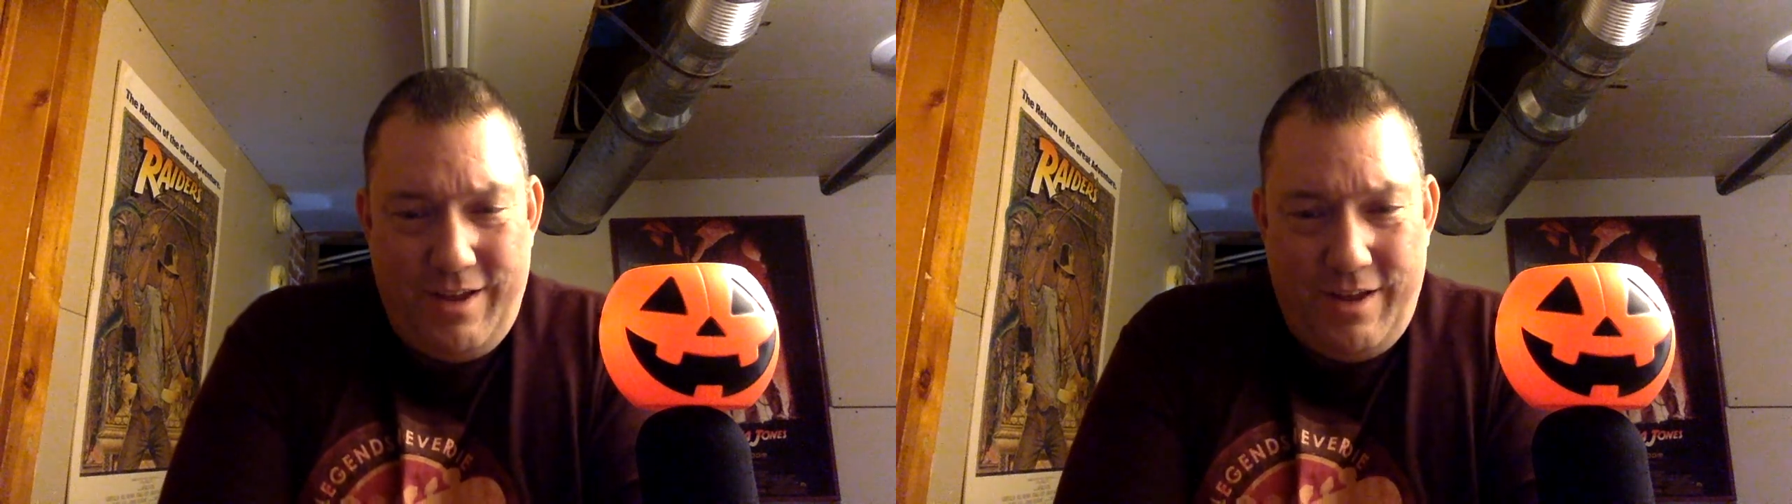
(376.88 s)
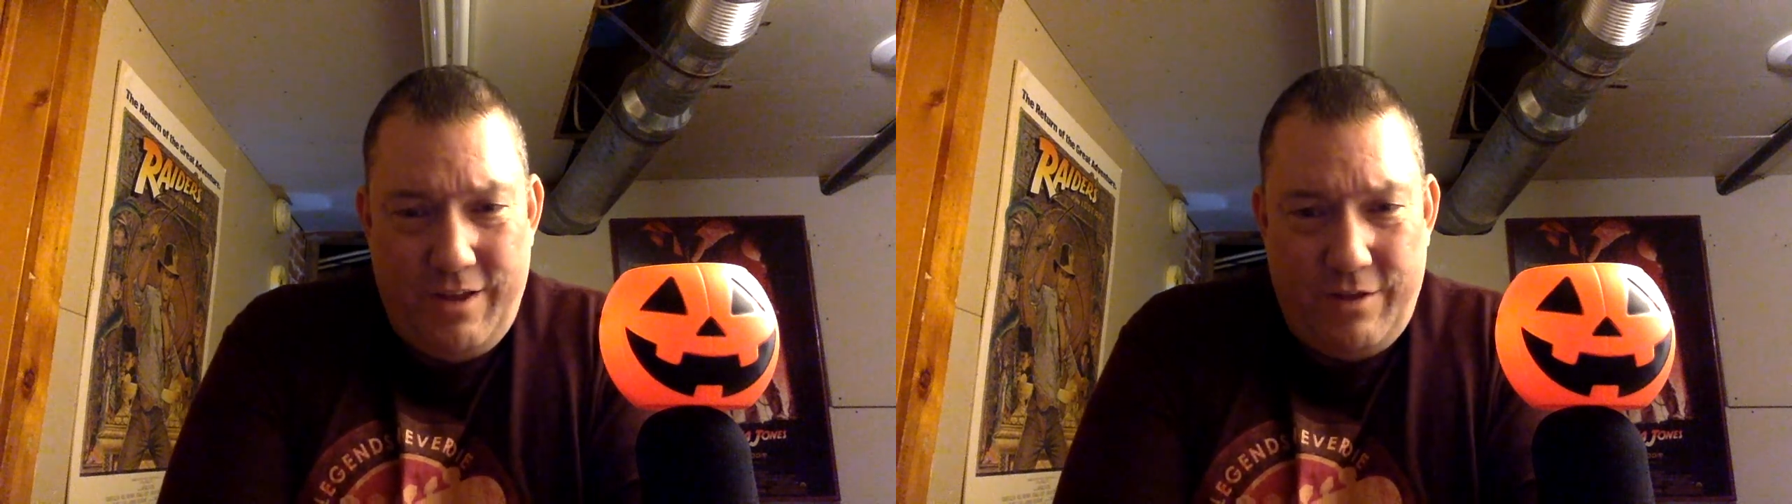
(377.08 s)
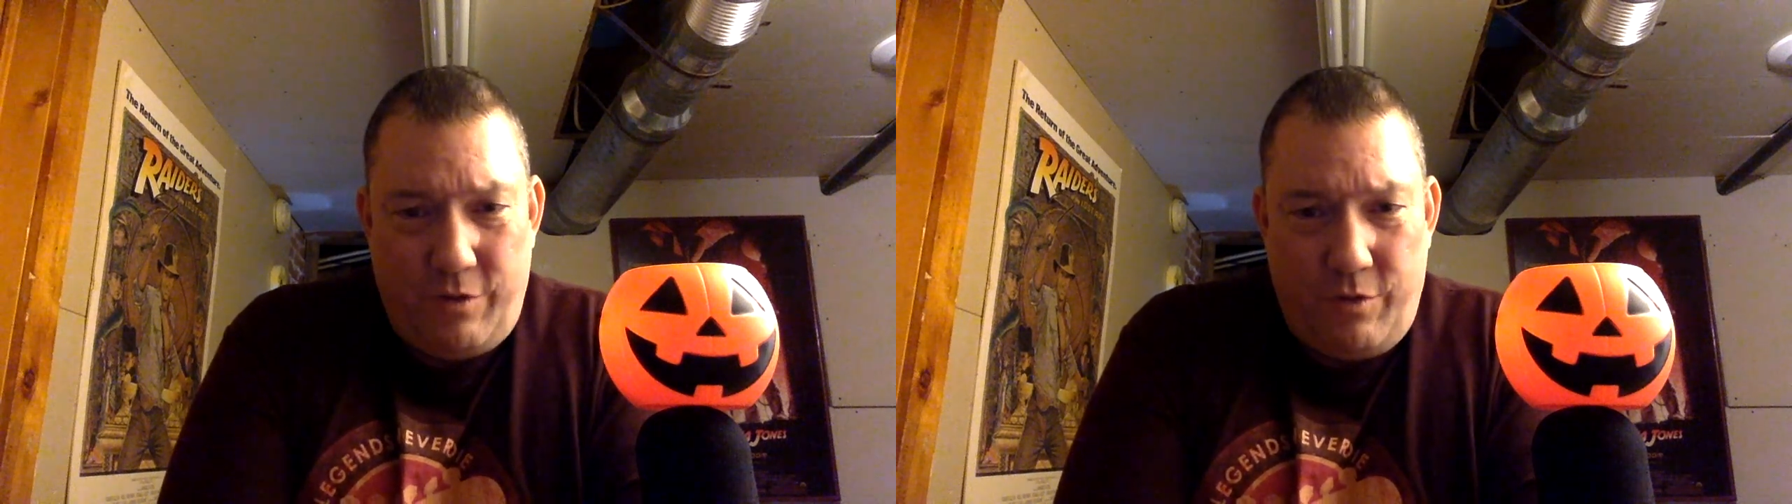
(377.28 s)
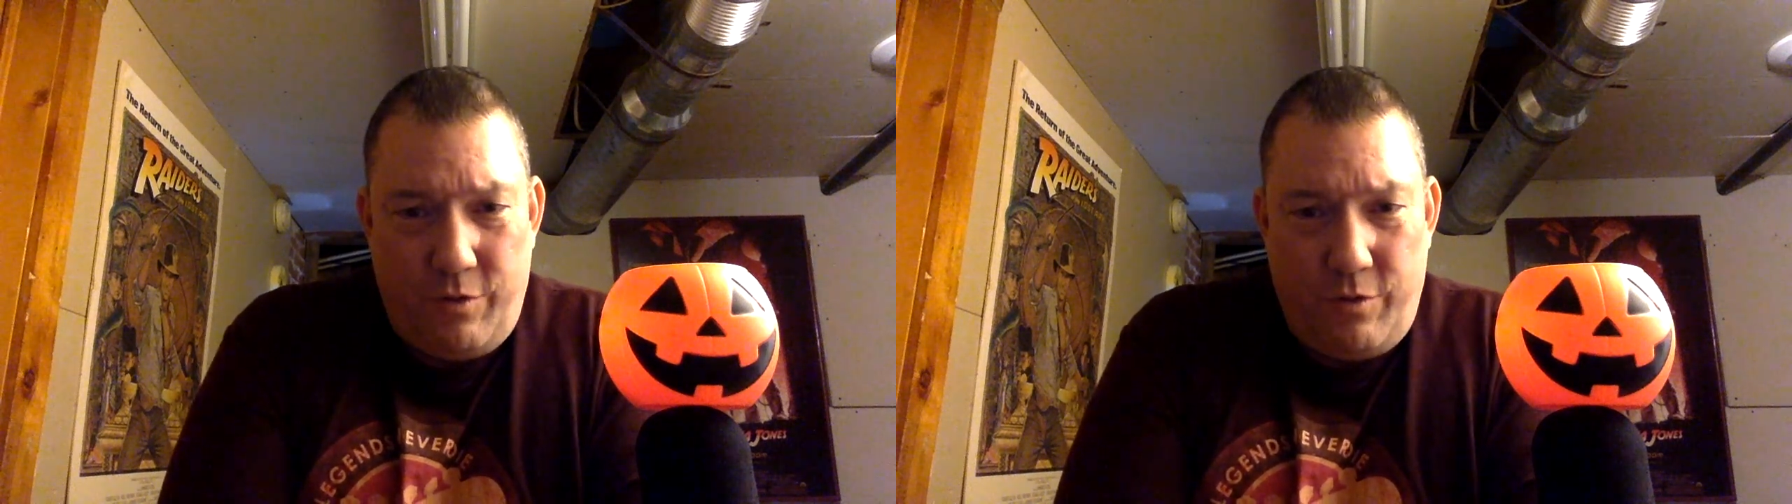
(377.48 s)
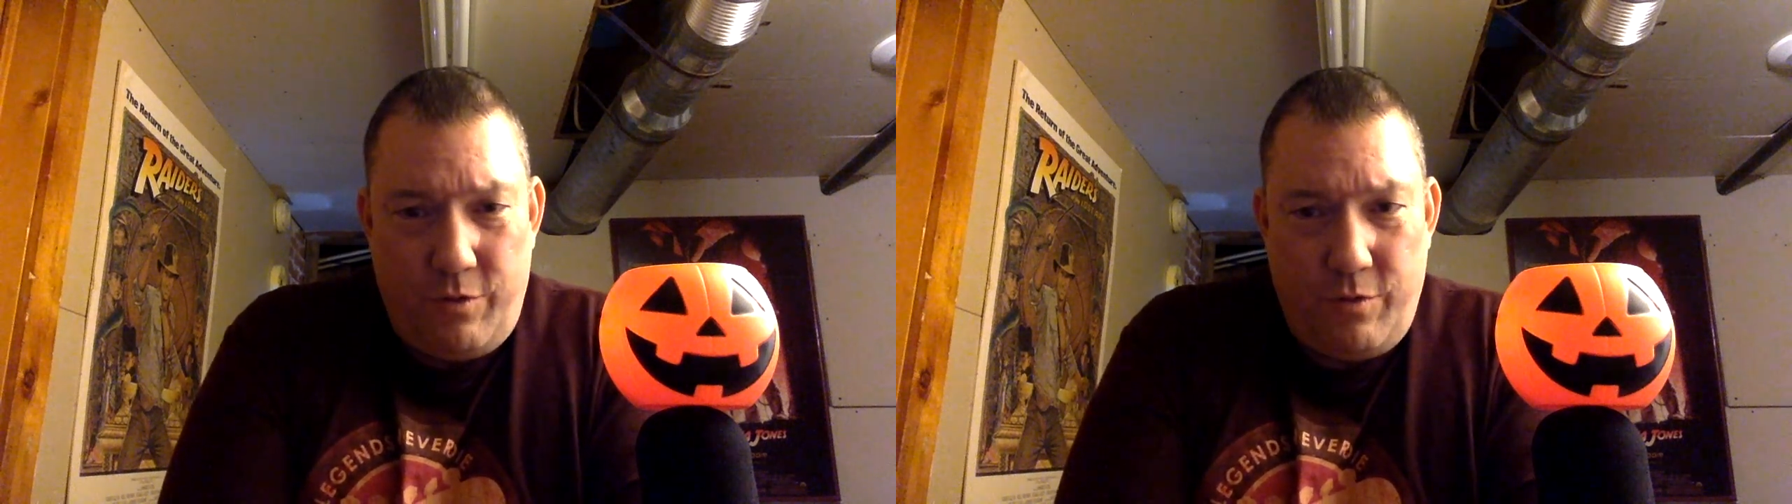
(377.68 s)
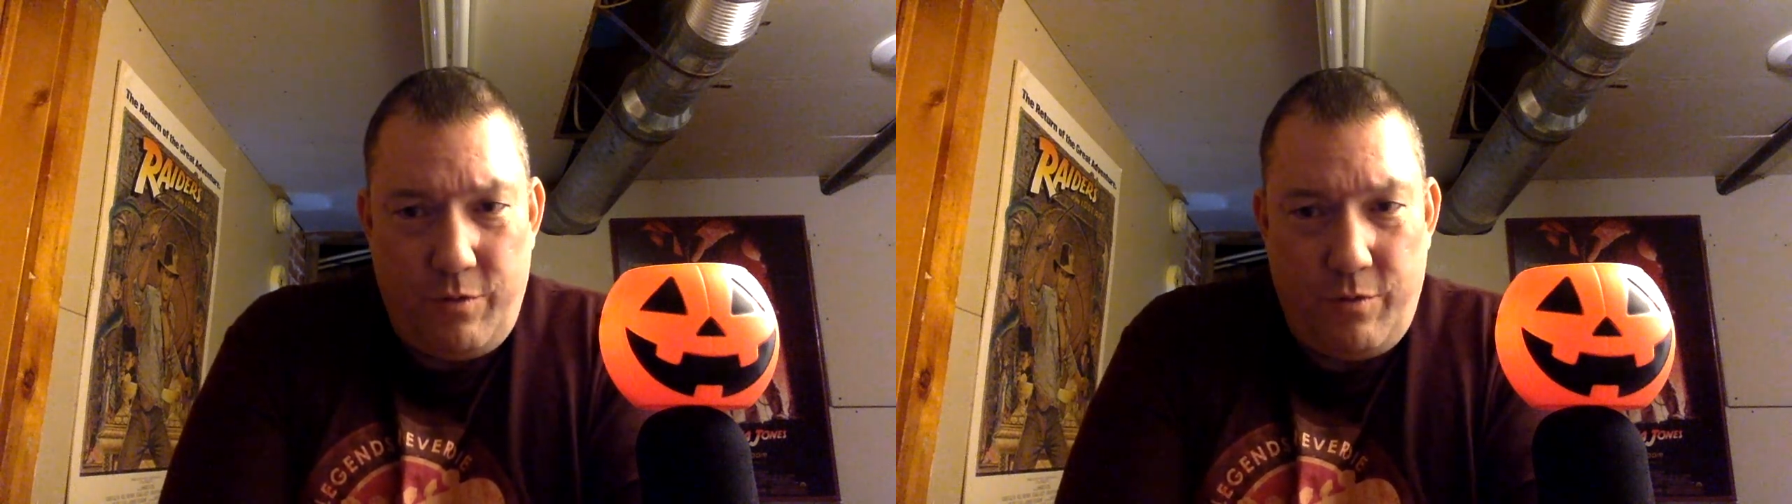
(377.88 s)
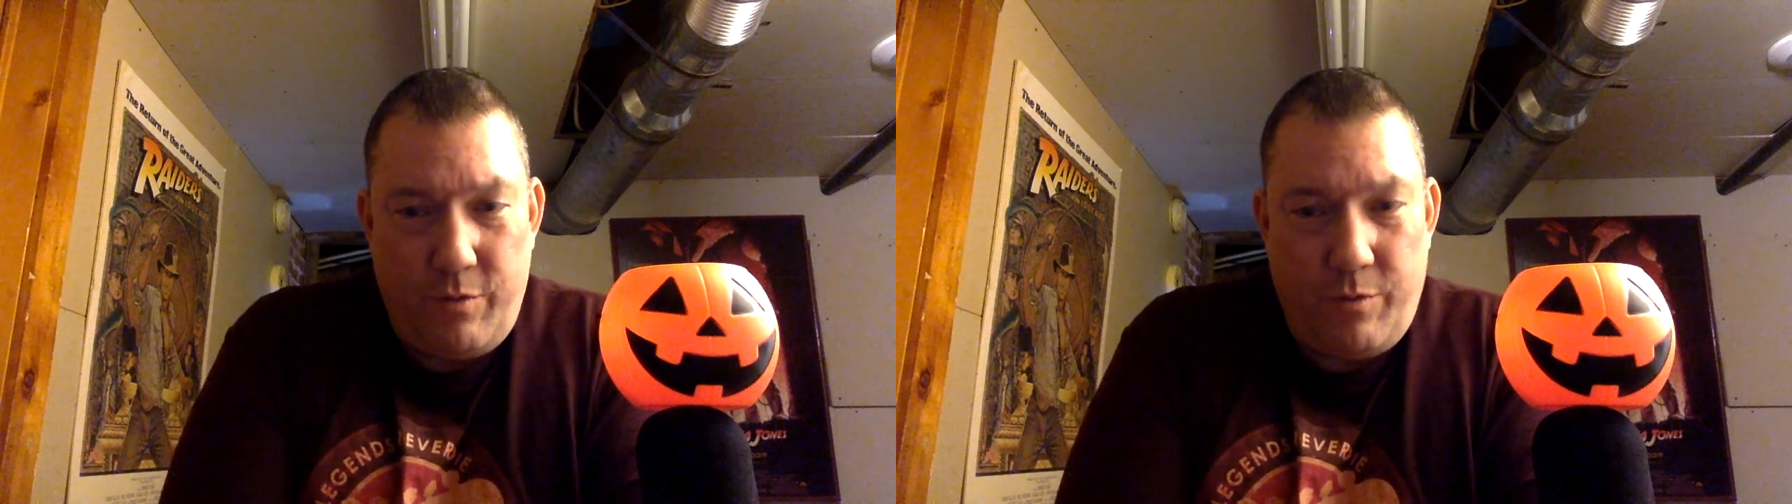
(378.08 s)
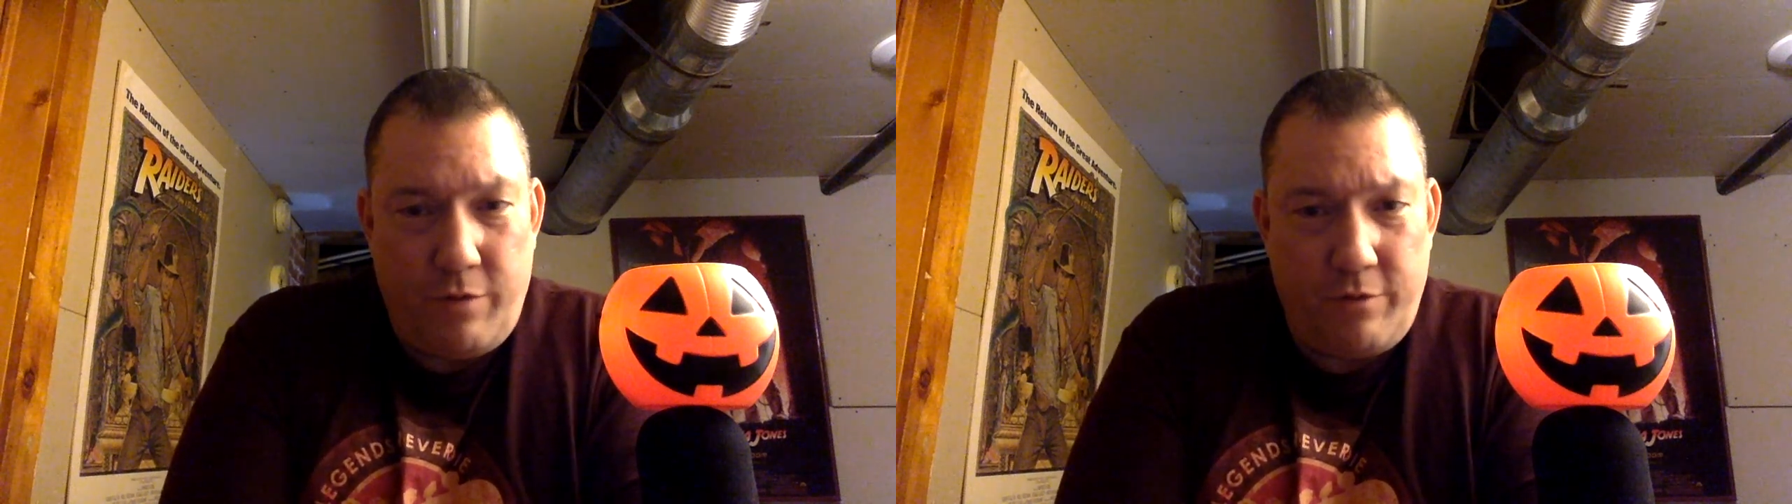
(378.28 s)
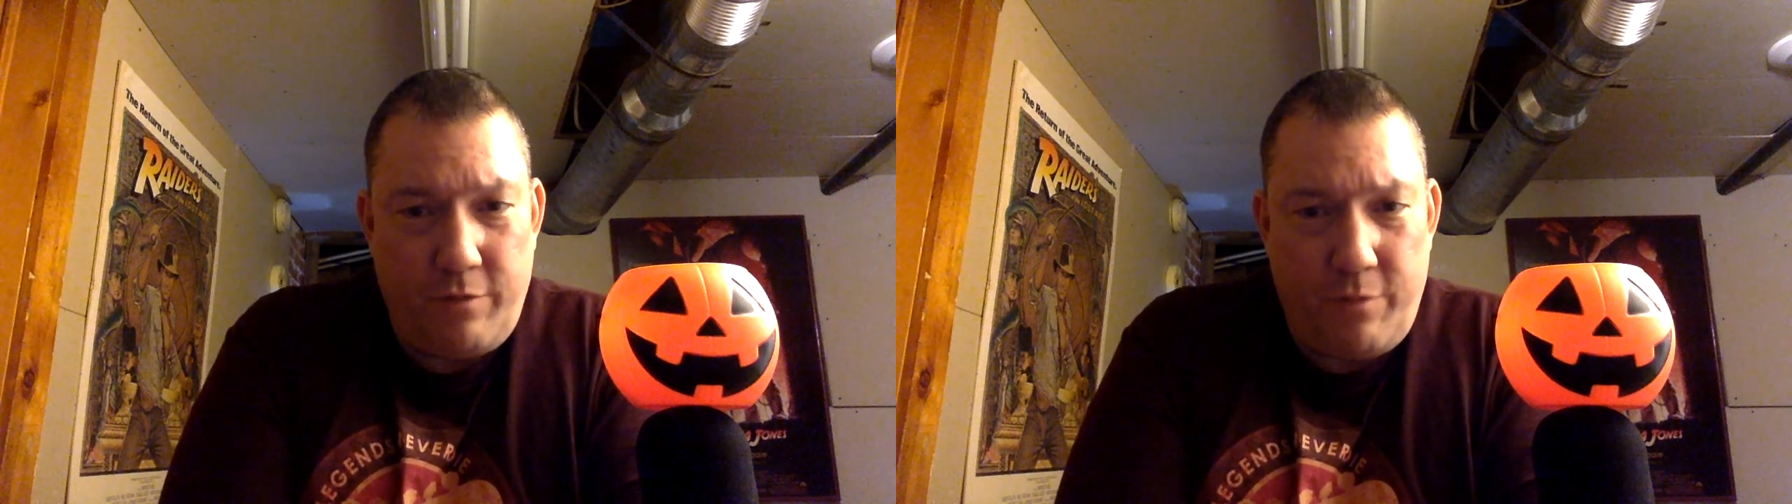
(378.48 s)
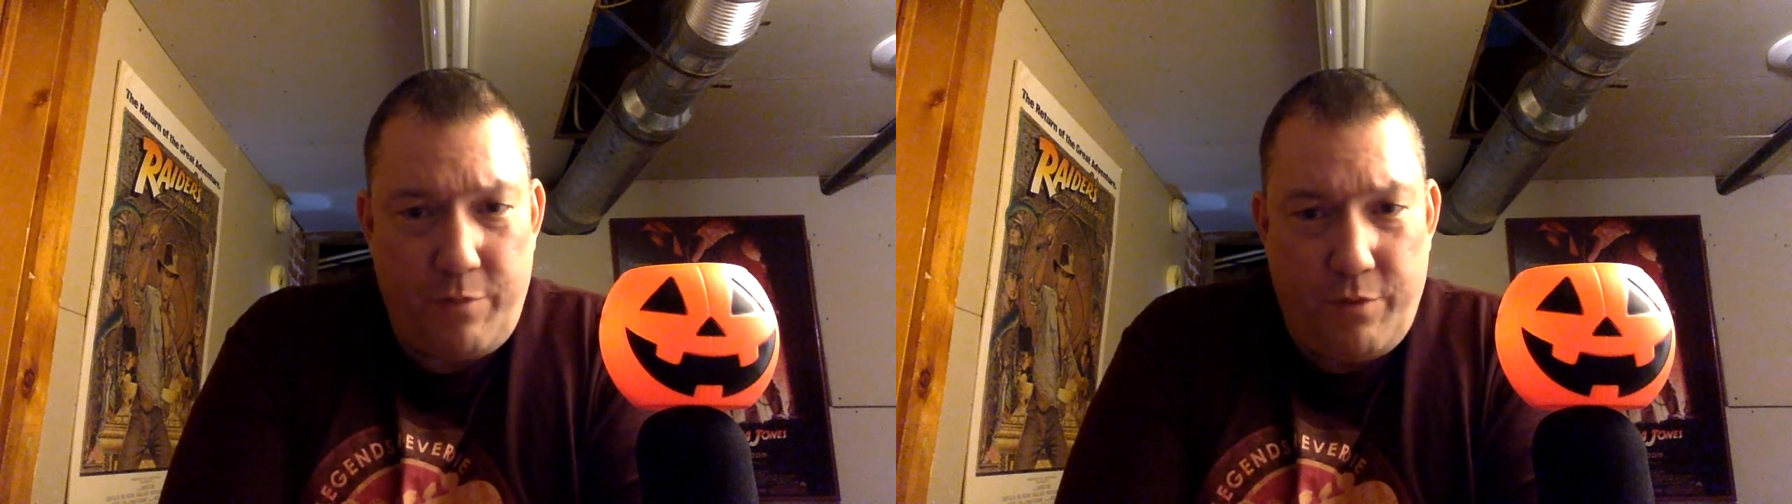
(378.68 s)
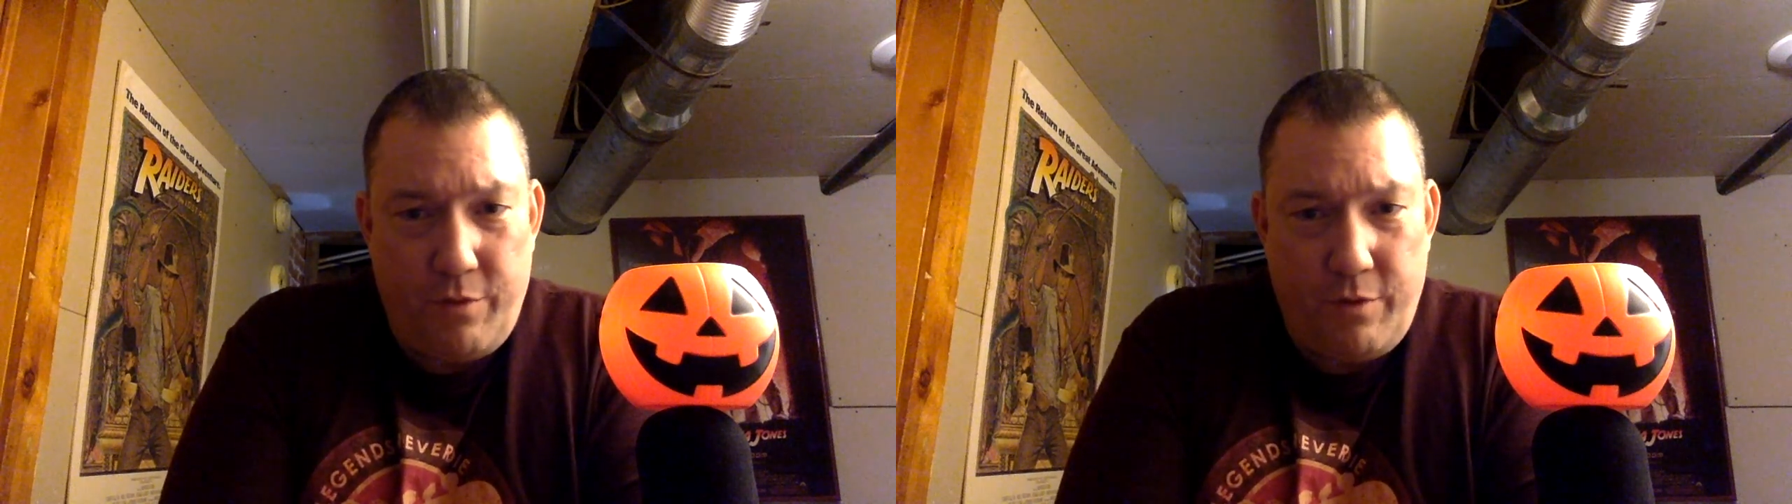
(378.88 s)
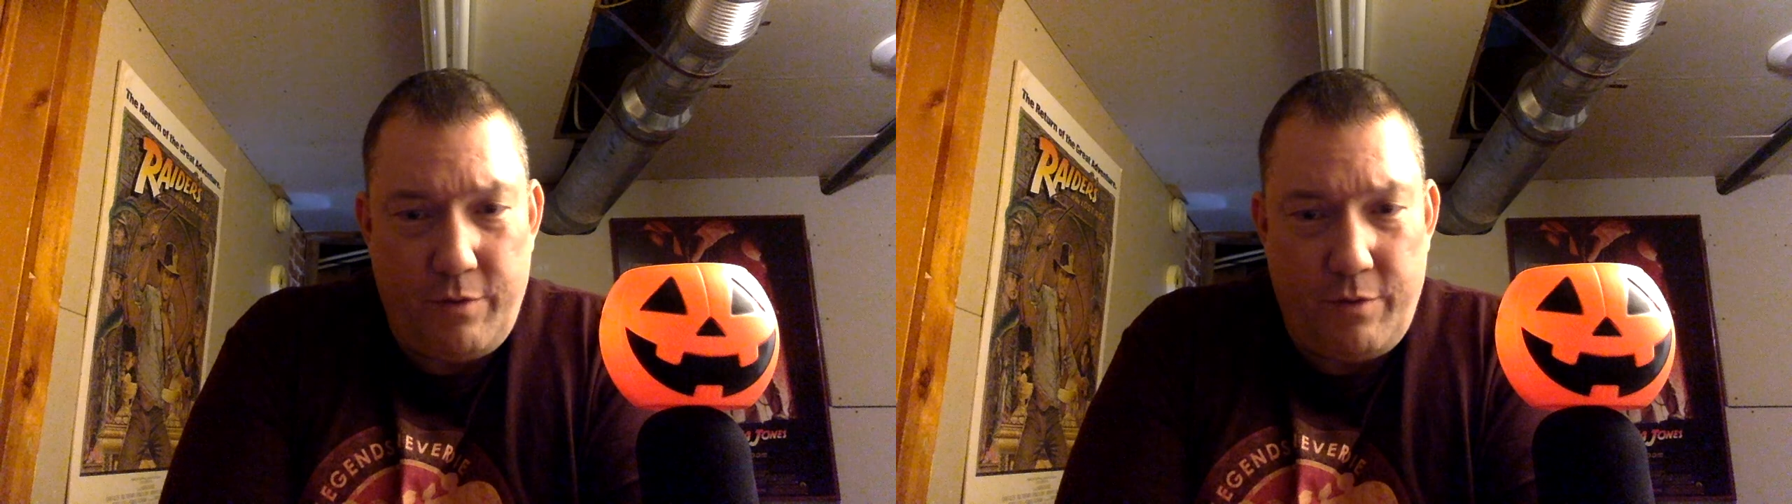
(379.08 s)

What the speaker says: So we close up the pool,